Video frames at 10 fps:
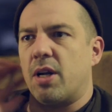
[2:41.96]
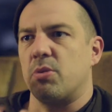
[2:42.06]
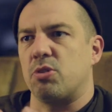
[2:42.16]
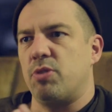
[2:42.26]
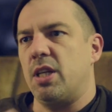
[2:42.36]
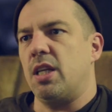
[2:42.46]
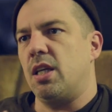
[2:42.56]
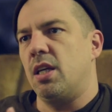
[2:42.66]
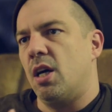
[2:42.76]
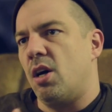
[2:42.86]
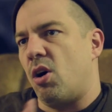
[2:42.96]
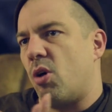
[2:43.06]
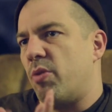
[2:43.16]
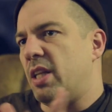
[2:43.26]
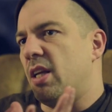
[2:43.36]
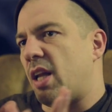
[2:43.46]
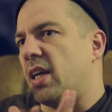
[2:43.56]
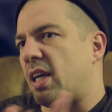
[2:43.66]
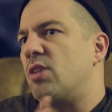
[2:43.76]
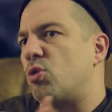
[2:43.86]
when I was really already
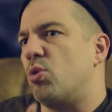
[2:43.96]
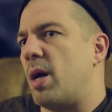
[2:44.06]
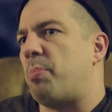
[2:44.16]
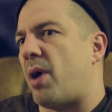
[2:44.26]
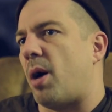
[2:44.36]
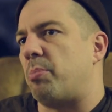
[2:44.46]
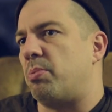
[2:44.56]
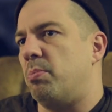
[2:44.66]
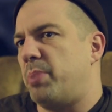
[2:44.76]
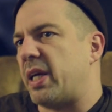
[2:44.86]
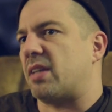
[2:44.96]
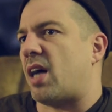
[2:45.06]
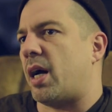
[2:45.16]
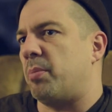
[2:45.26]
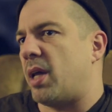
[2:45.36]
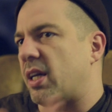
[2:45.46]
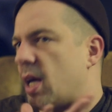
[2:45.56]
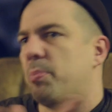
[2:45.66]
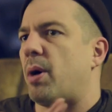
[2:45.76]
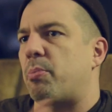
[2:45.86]
like into hip hop big time. Like
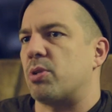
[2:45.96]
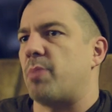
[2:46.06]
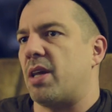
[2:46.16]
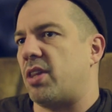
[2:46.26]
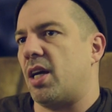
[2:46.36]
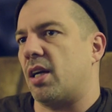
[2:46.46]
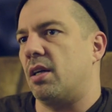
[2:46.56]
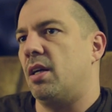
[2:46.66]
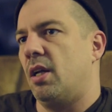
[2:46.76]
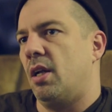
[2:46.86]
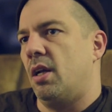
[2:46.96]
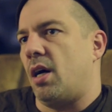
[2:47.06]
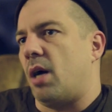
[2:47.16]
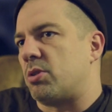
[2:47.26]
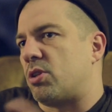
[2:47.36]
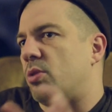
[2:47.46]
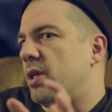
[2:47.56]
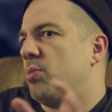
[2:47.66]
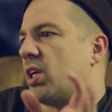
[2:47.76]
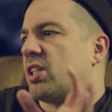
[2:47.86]
hip hop was my thing. I was
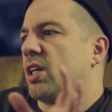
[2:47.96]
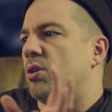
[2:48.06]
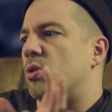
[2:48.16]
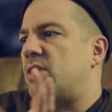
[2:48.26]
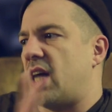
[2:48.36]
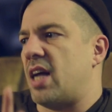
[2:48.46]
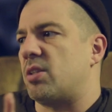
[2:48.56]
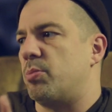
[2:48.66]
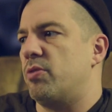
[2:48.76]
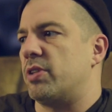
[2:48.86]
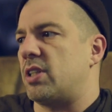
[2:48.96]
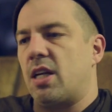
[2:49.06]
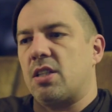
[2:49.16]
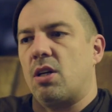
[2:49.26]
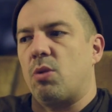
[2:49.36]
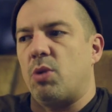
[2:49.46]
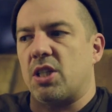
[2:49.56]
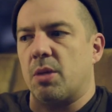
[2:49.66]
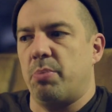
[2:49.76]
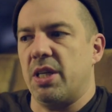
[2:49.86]
already watching those dance movies. Then I started
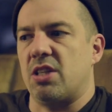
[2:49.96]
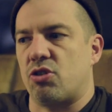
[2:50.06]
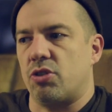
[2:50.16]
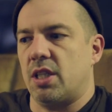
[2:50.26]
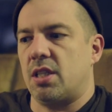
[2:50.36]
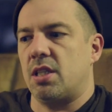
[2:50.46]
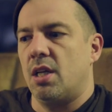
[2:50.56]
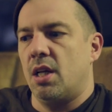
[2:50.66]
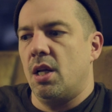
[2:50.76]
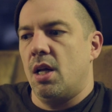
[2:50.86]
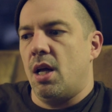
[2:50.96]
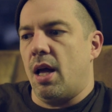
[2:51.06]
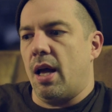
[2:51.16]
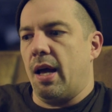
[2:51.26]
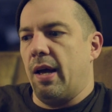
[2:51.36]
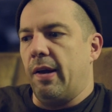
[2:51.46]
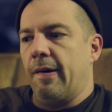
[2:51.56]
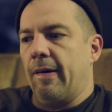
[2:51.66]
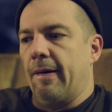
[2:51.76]
watching Beat Street. And